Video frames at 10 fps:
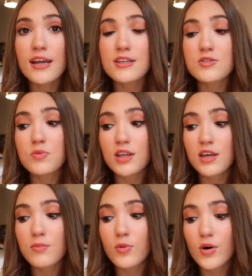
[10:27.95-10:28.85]
and it's
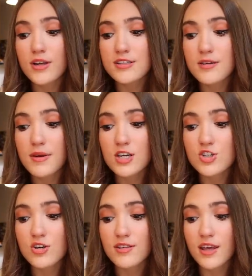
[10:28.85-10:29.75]
really important to make
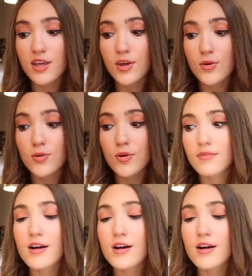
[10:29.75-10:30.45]
sure that you